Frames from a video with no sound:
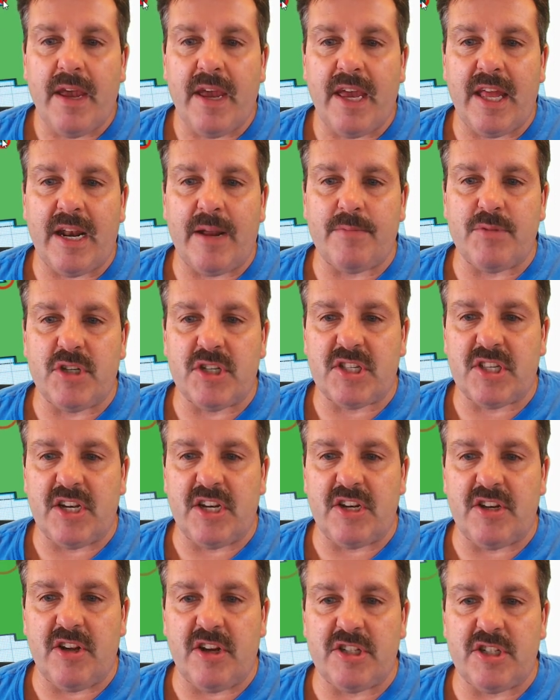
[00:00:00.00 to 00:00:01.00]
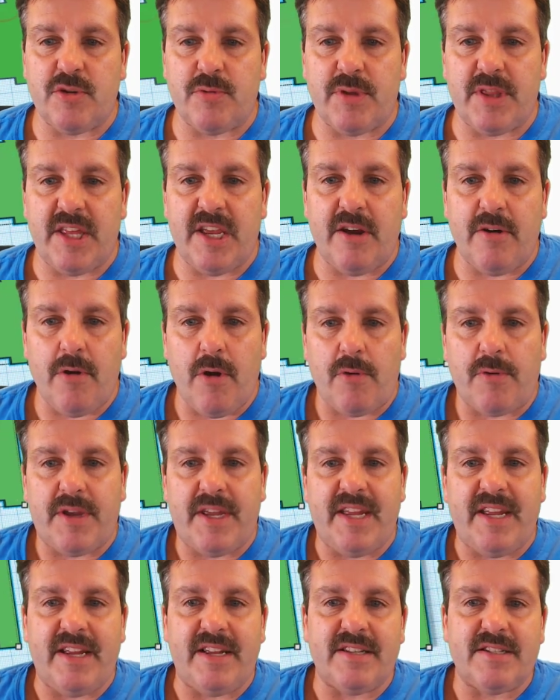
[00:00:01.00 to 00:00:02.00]
and I'm just going to nudge it with the arrow
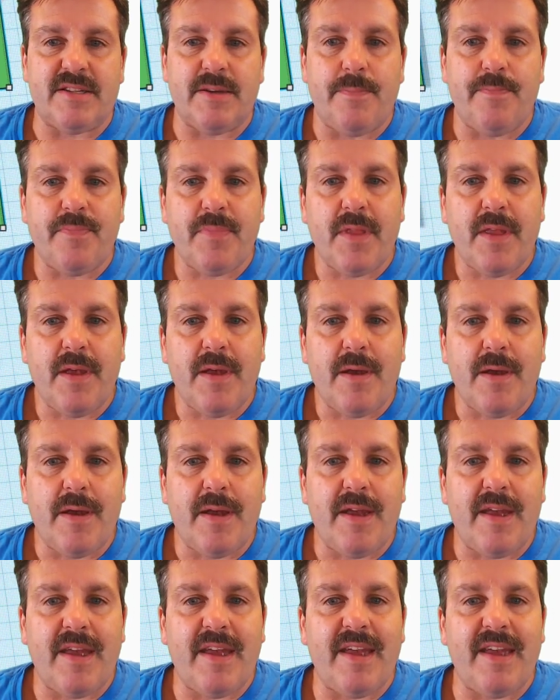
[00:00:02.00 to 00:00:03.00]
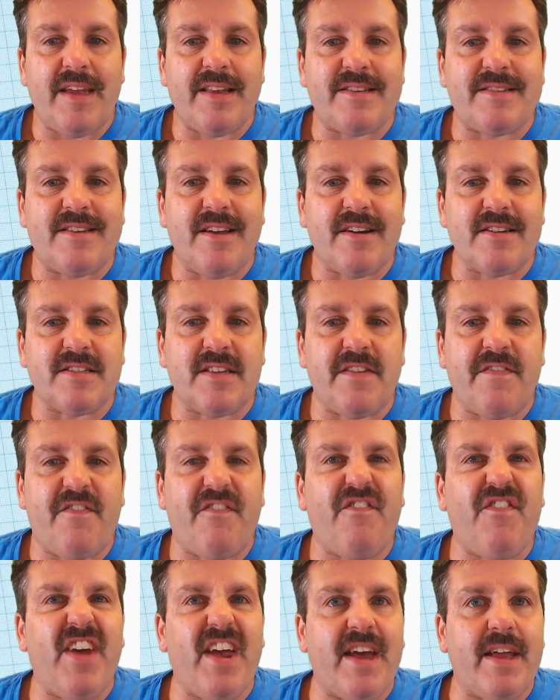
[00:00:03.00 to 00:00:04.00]
keys, it doesn't
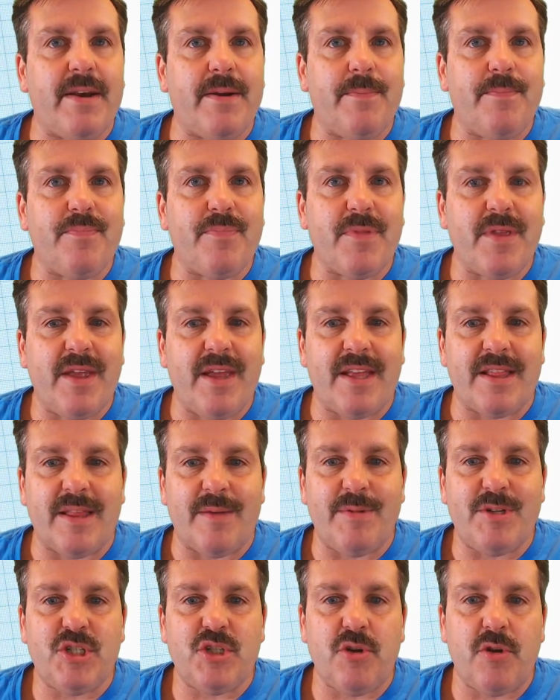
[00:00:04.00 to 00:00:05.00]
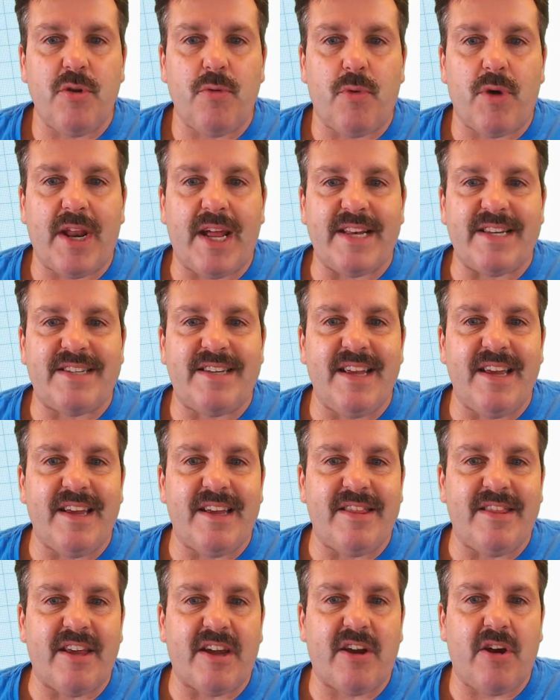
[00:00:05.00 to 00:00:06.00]
fit. And let me show you what I
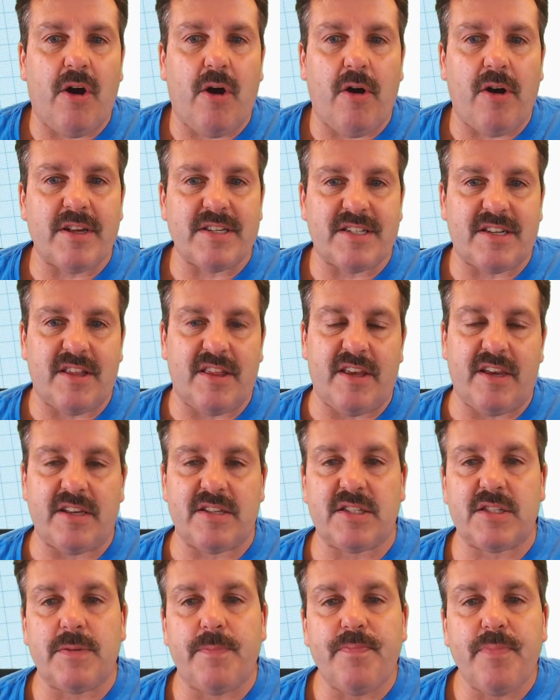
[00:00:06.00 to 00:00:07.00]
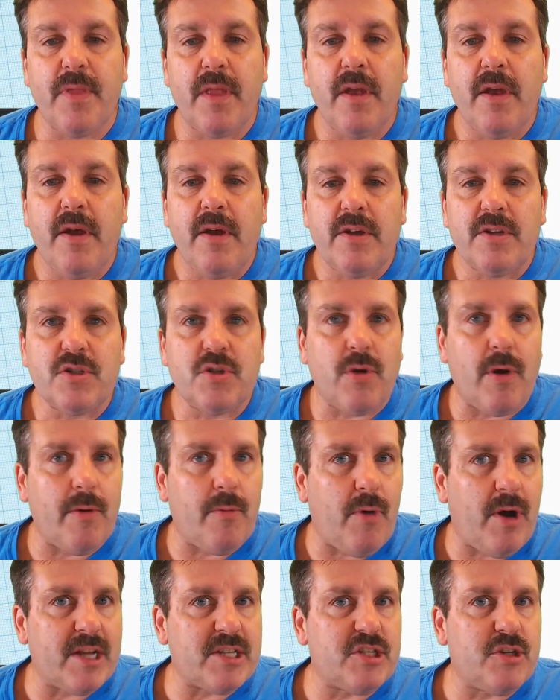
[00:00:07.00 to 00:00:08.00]
did that caused this. So I
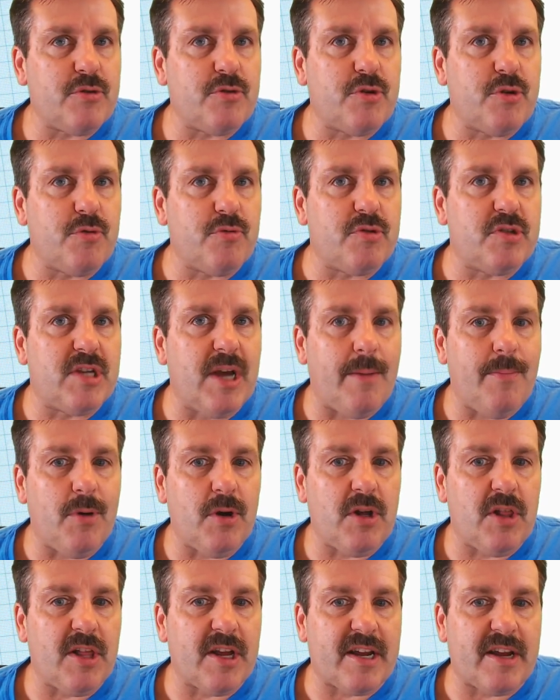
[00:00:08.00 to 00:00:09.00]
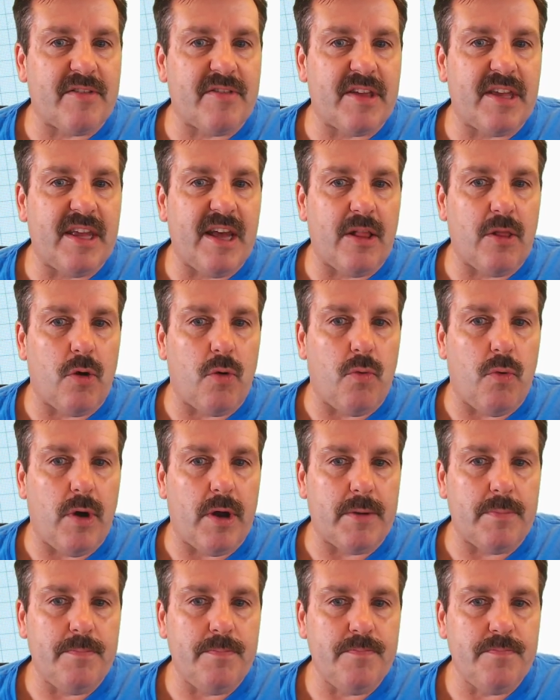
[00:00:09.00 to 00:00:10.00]
want you to double click on the yellow
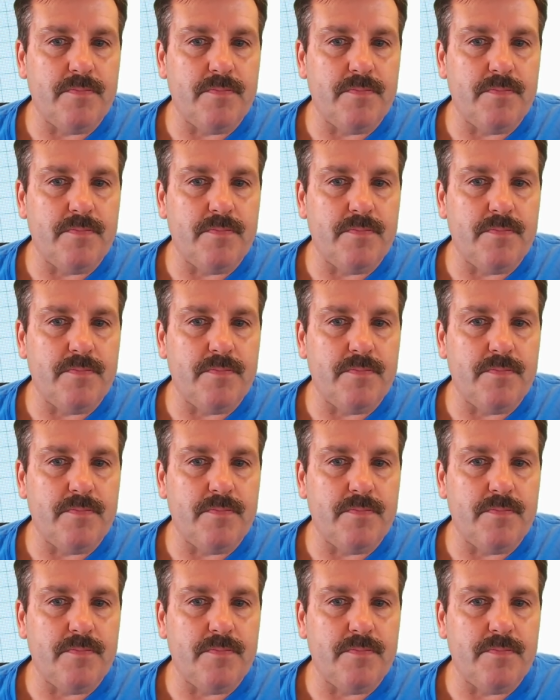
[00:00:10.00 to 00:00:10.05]
one,